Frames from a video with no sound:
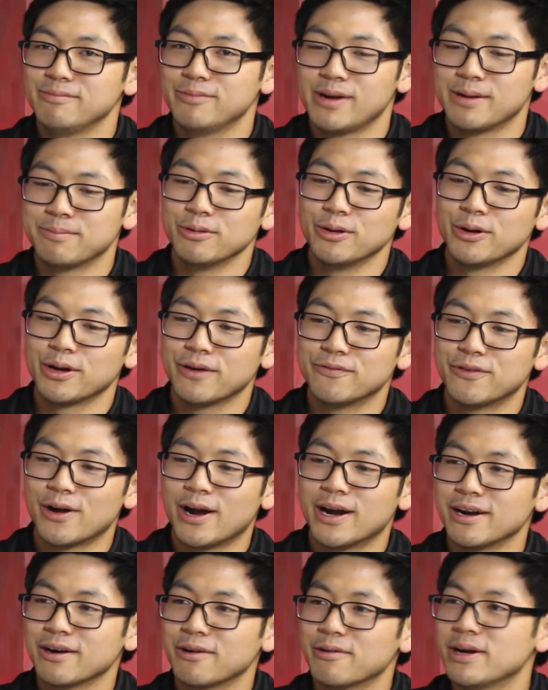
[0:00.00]
I'm looking for
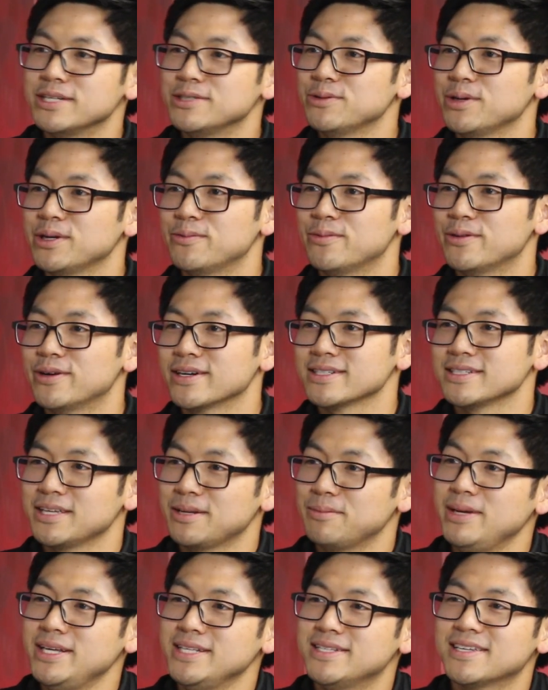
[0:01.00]
undergraduate works
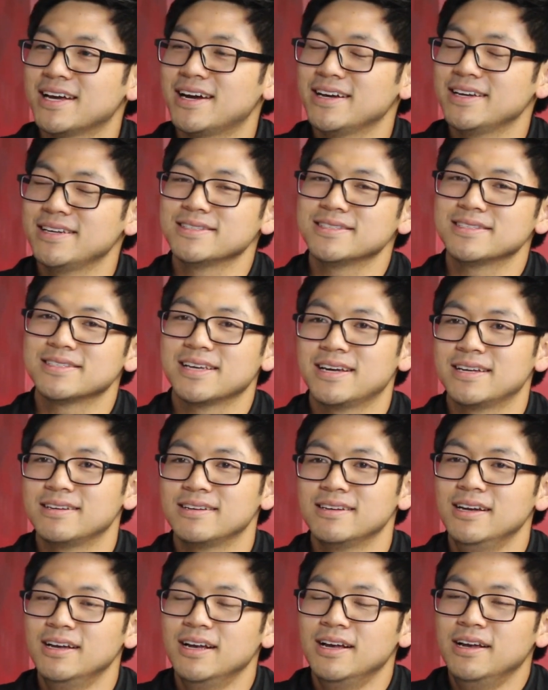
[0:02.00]
in meat science and